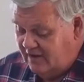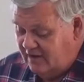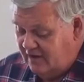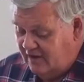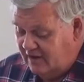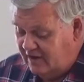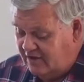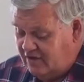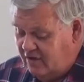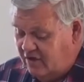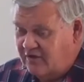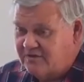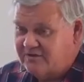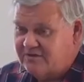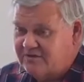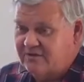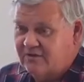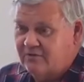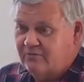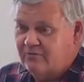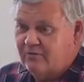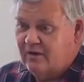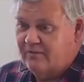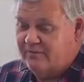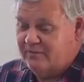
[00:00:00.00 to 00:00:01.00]
a constant
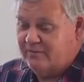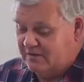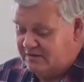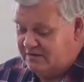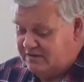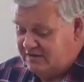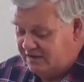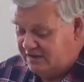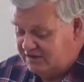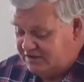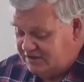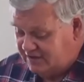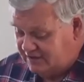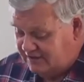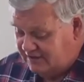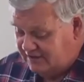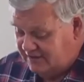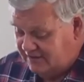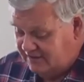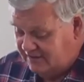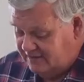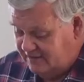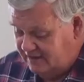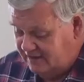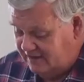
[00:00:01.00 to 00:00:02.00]
repetition
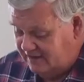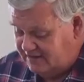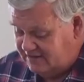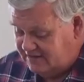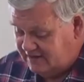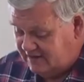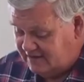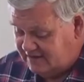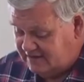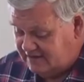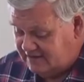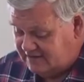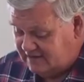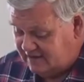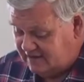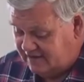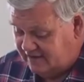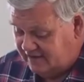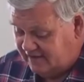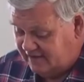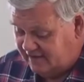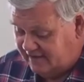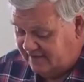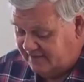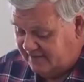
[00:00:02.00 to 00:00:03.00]
is necessary.